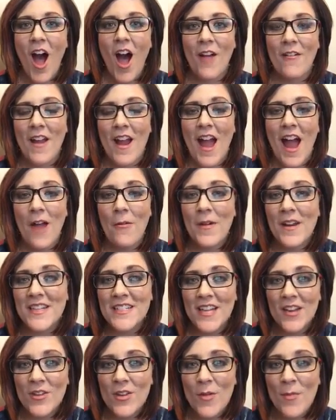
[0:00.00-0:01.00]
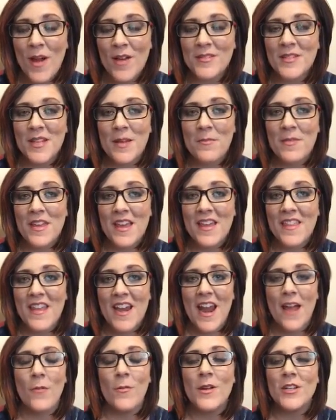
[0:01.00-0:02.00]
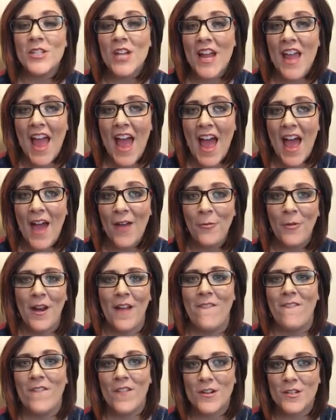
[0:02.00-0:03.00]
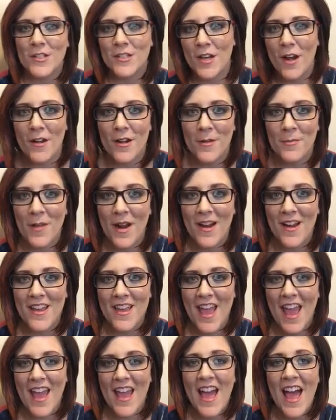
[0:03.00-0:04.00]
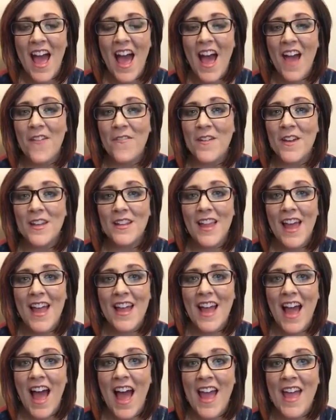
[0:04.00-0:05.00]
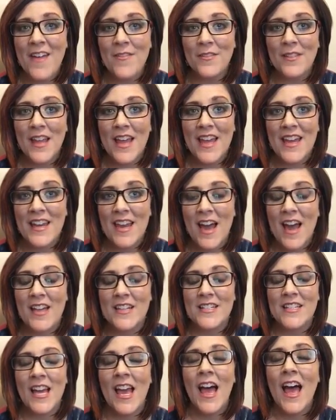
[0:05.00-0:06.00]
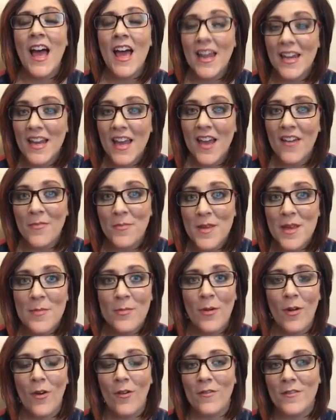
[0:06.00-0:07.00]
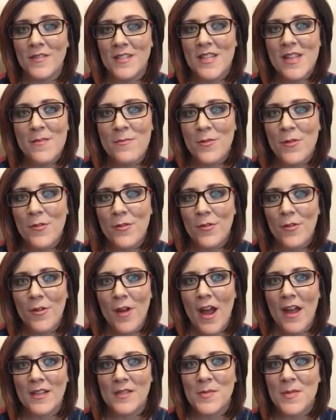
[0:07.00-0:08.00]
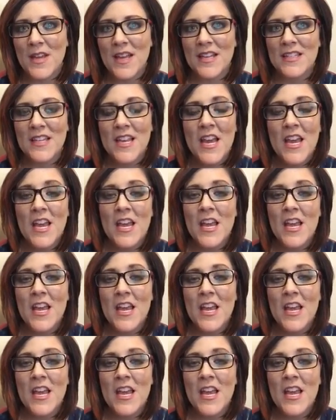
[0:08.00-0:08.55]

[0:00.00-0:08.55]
All right, I want to tell you about something that I wish I had when I first started Mary Kay. I feel like I have let a ton of people slip through the cracks because